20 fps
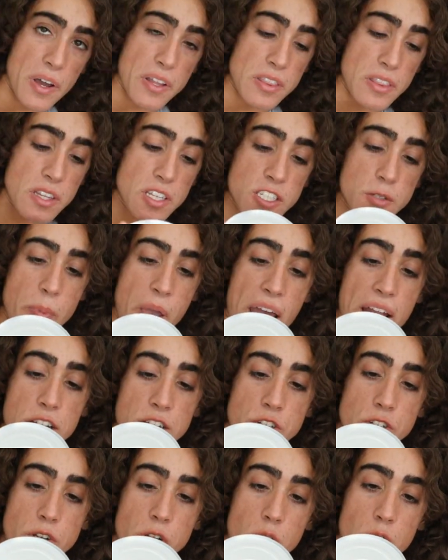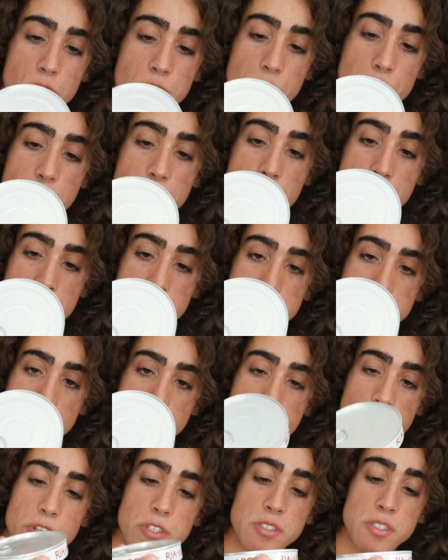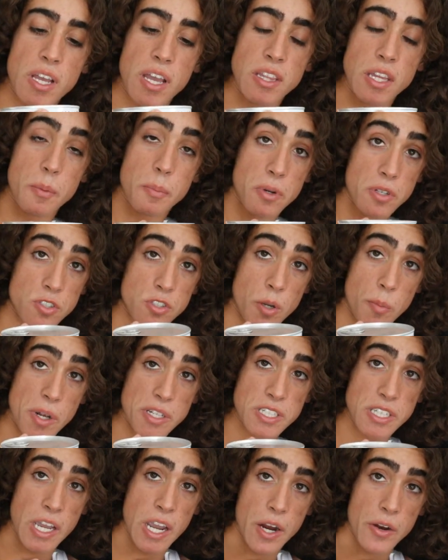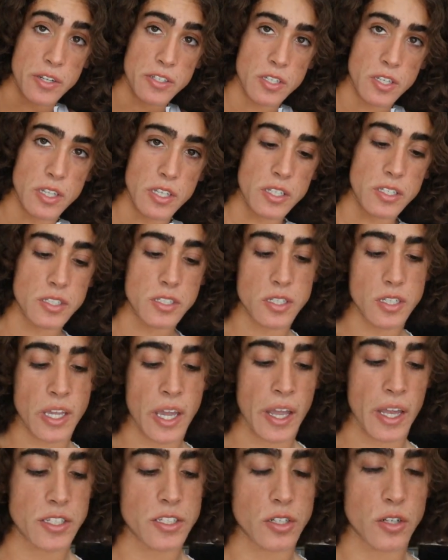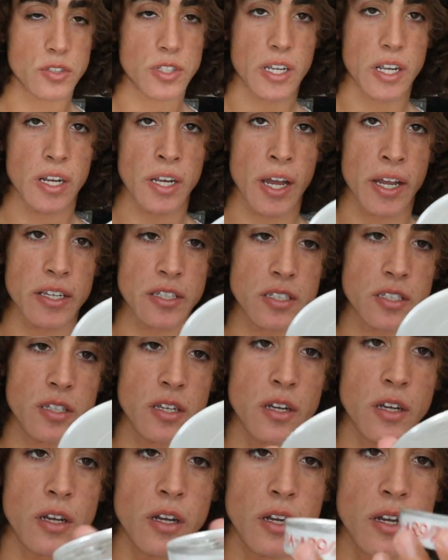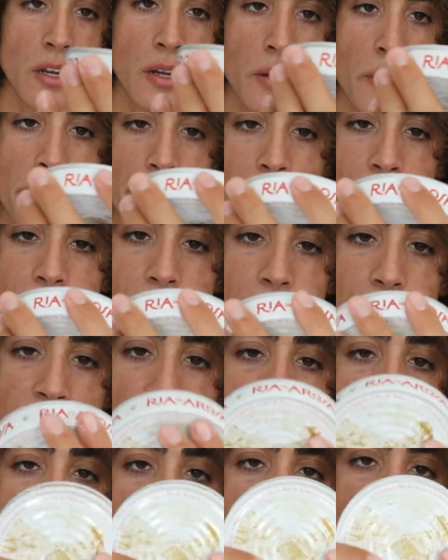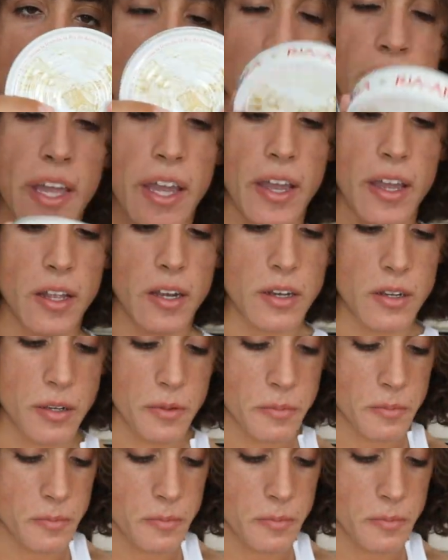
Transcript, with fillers: But the Spanish are known for their conservas and they put so much care into these cans, you know, it's like a nice round can.